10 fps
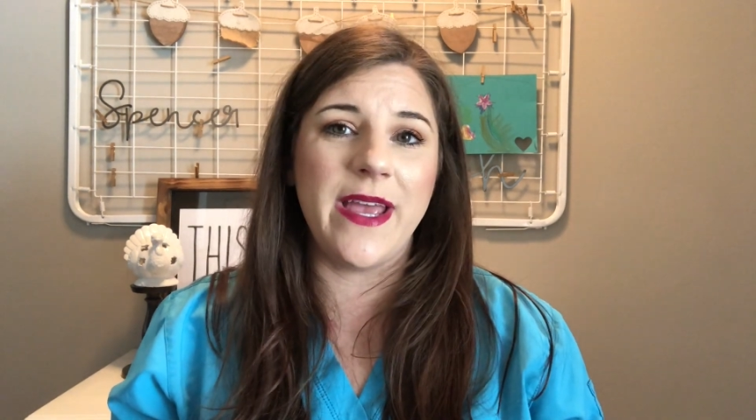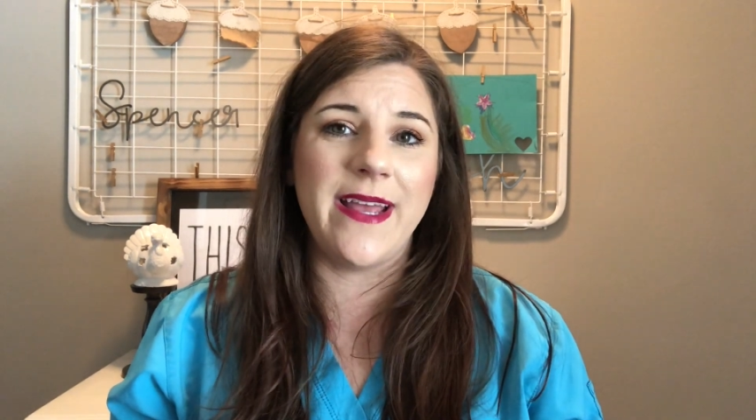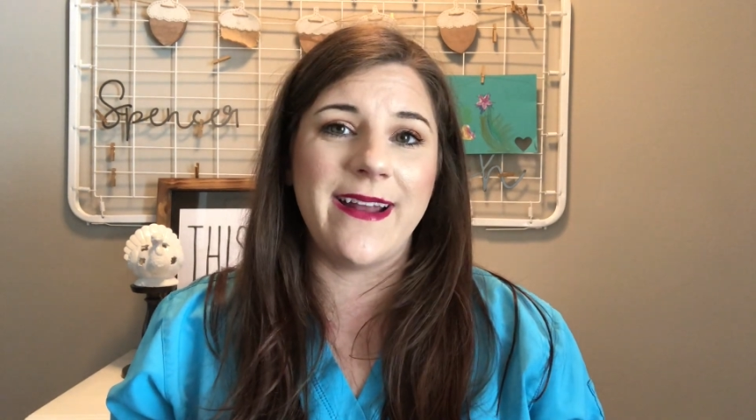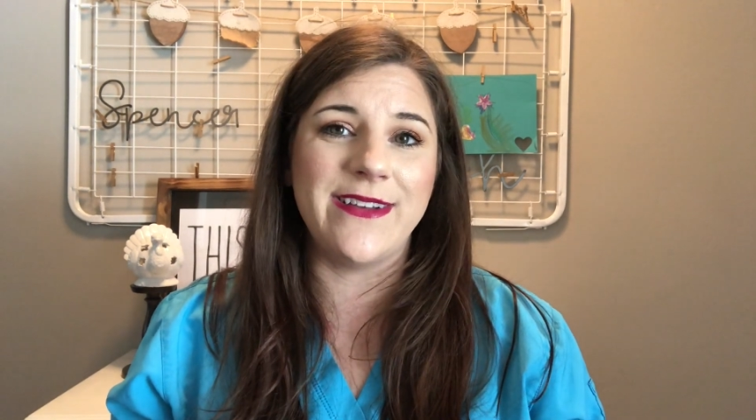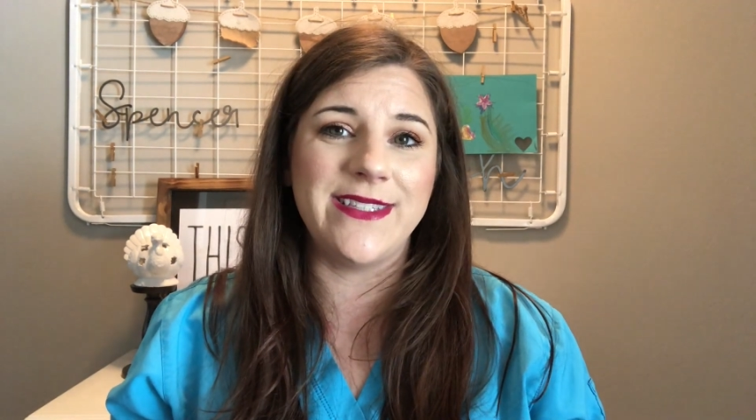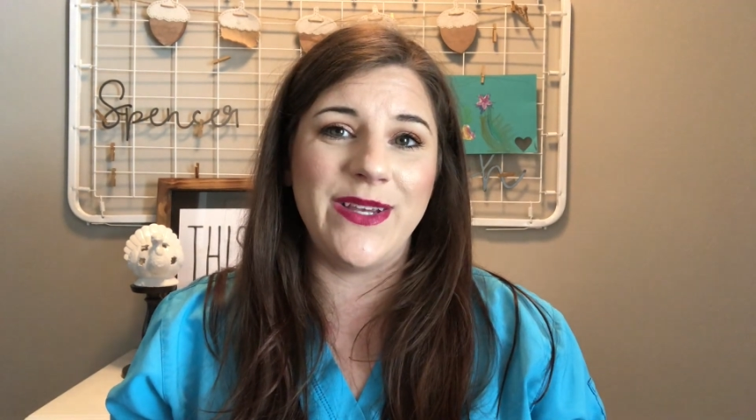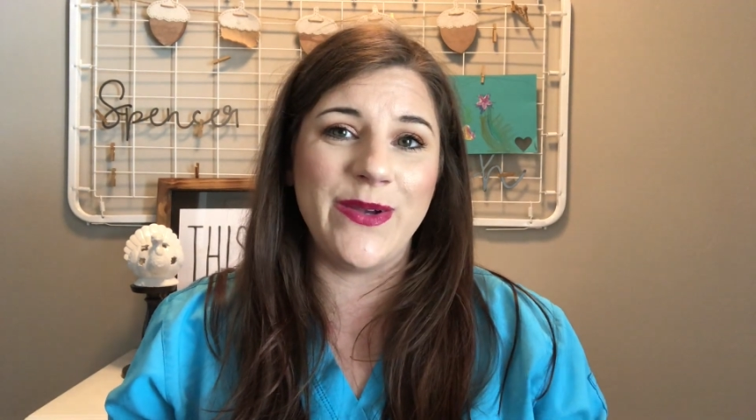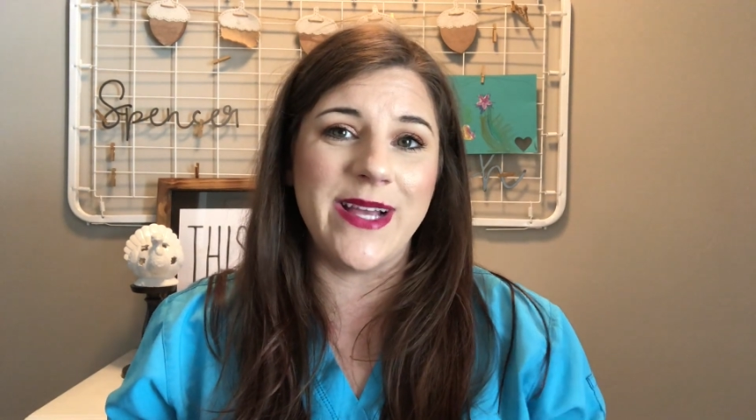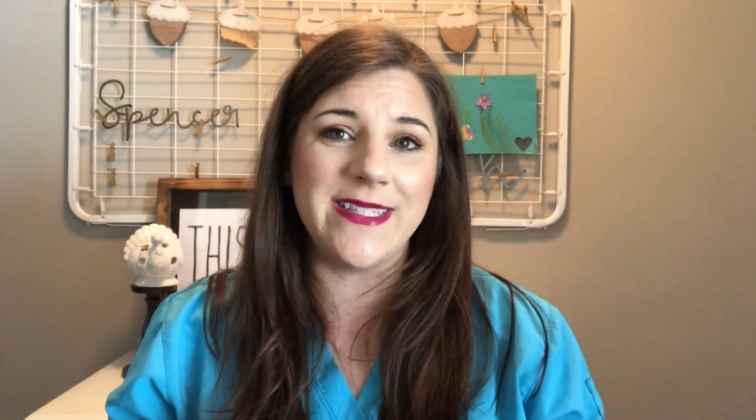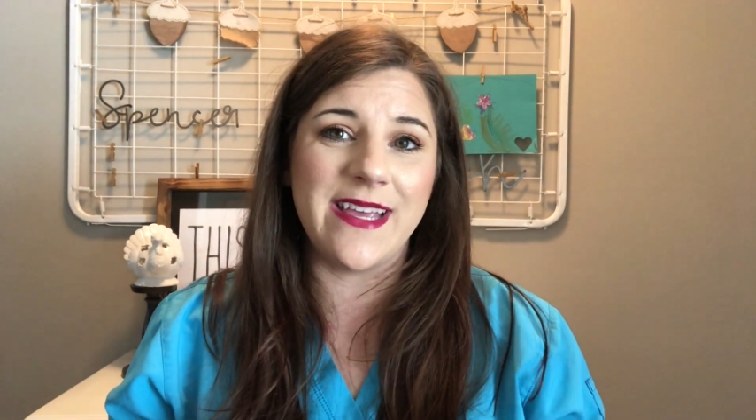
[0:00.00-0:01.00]
and I'll see you
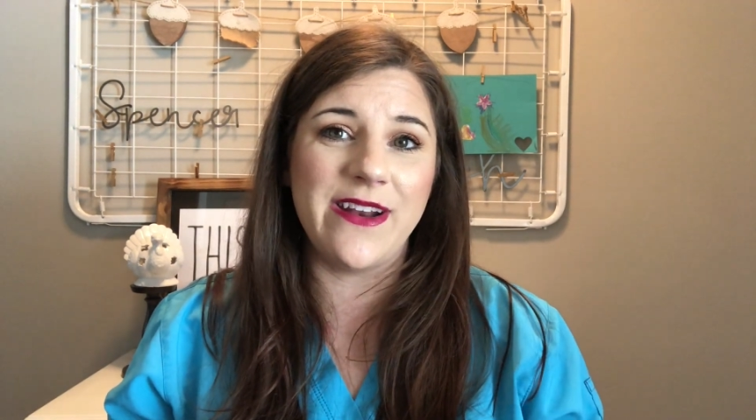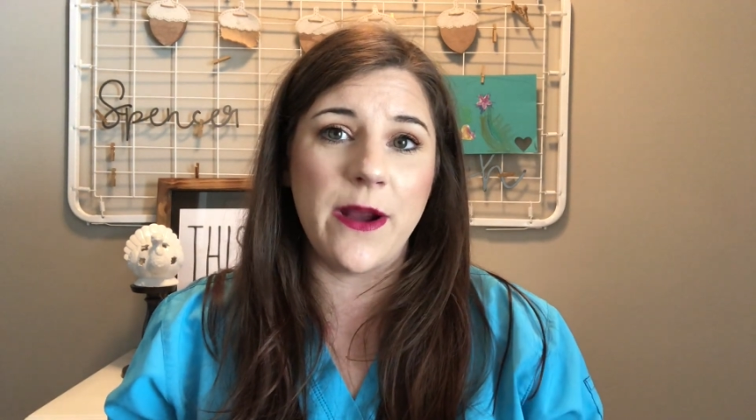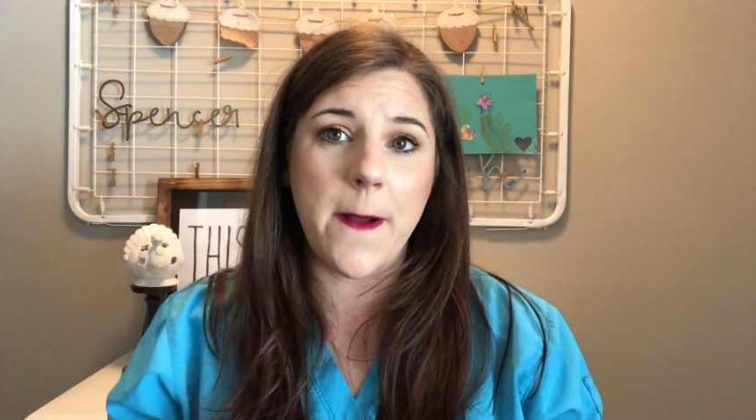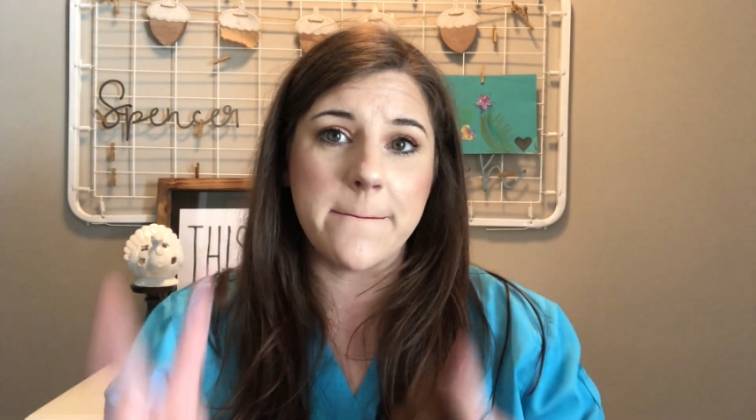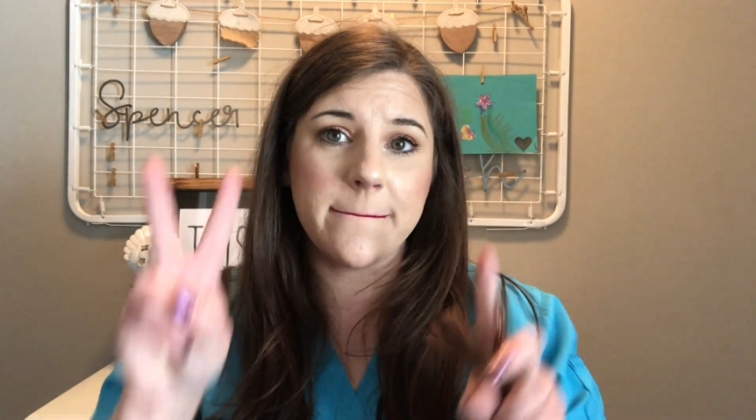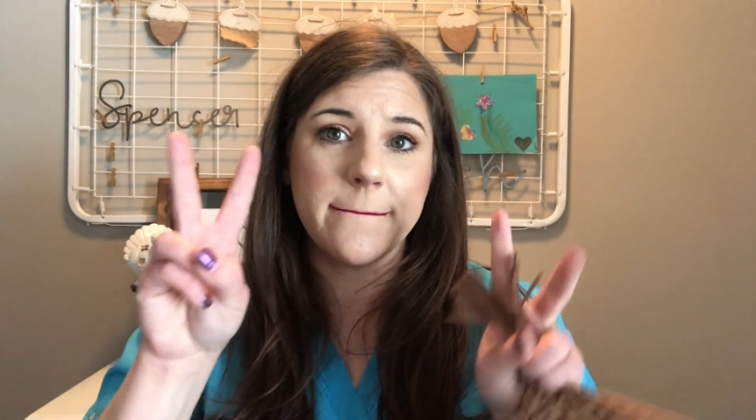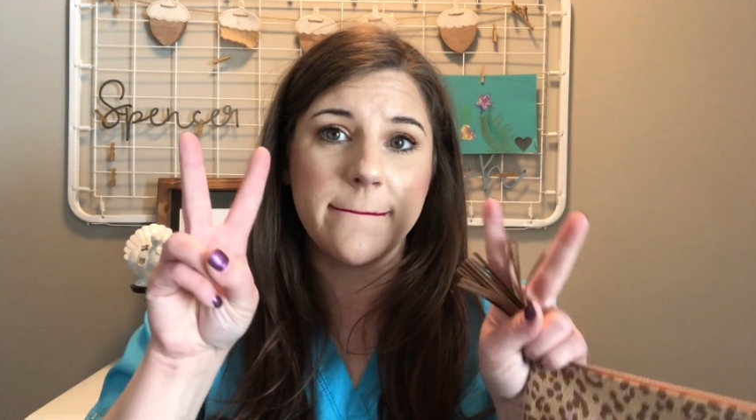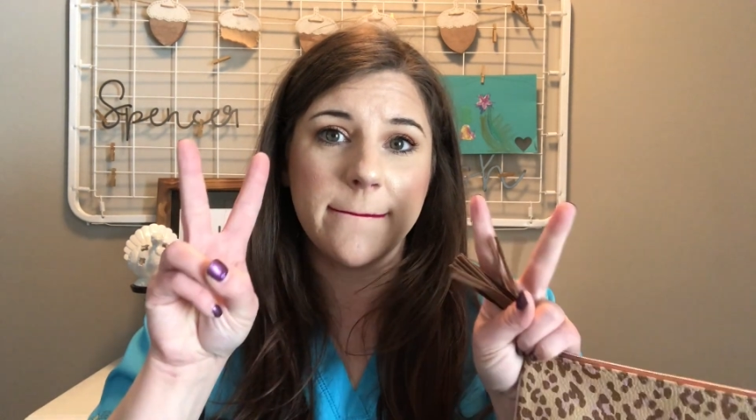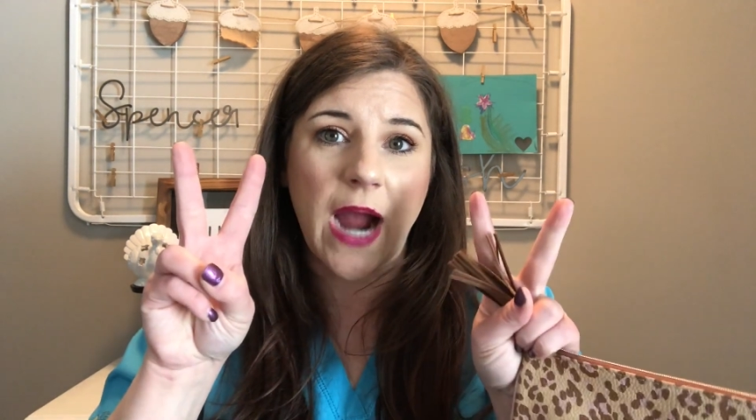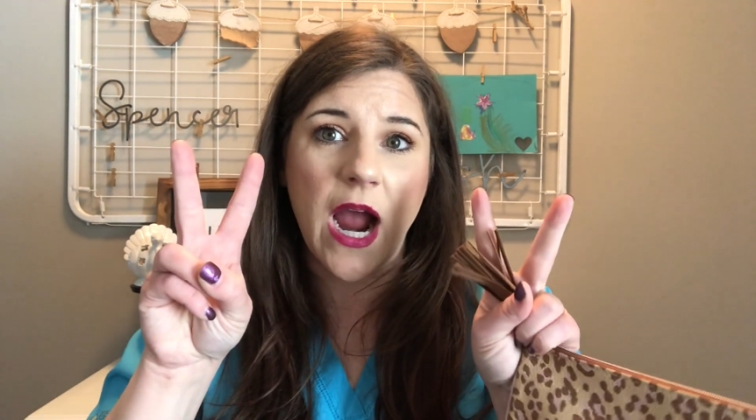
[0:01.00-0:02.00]
guys later.
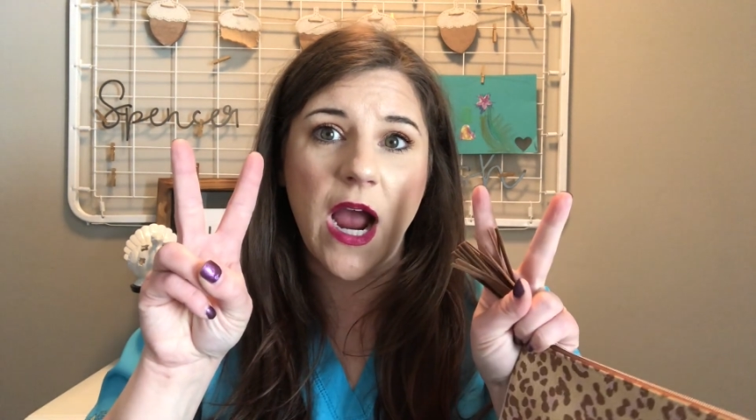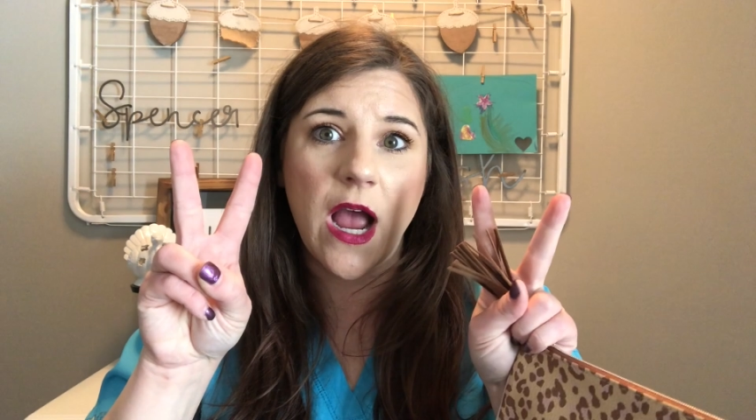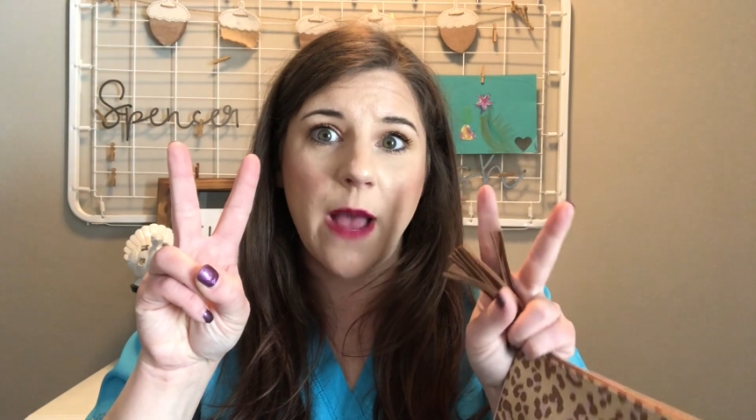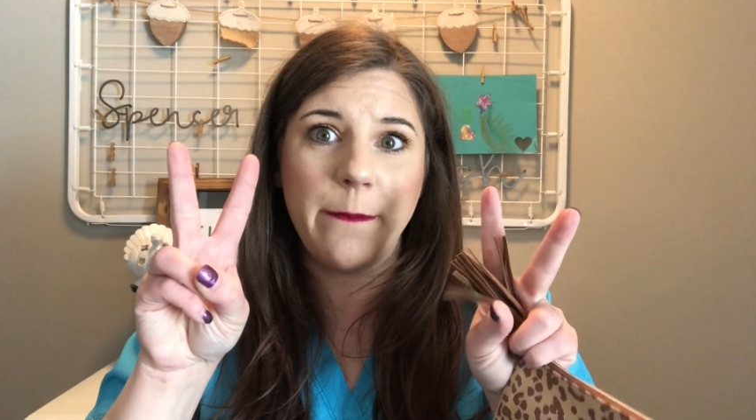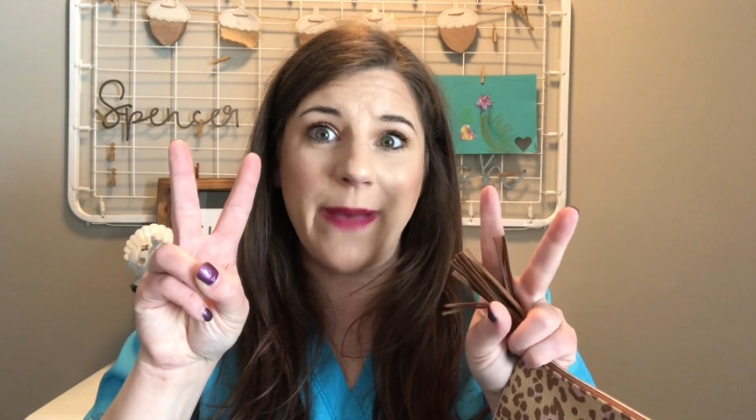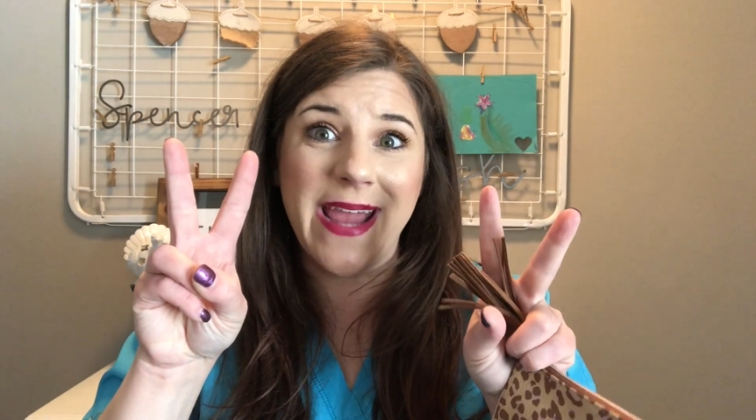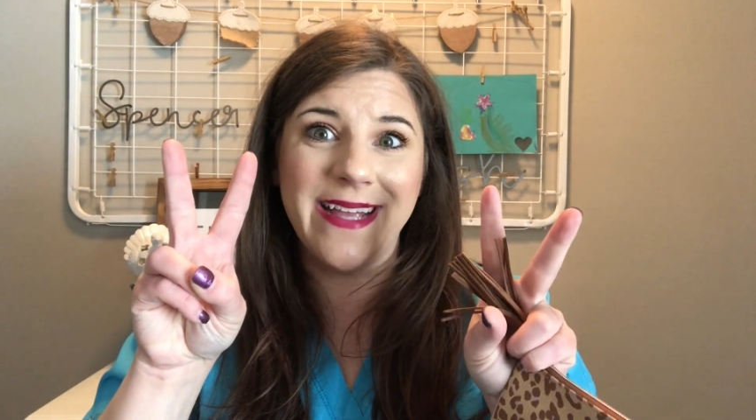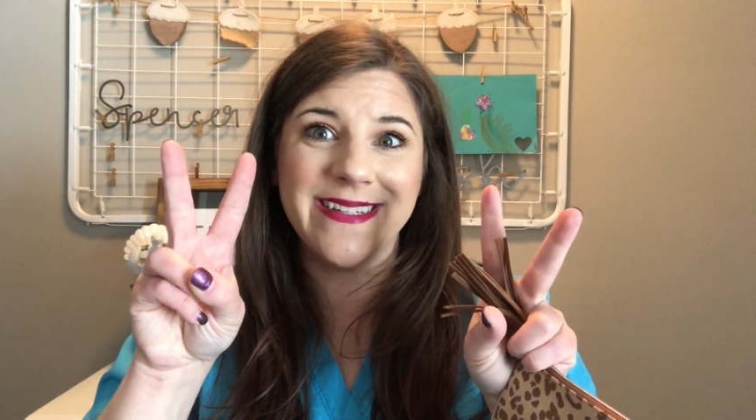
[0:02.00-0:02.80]
Bye.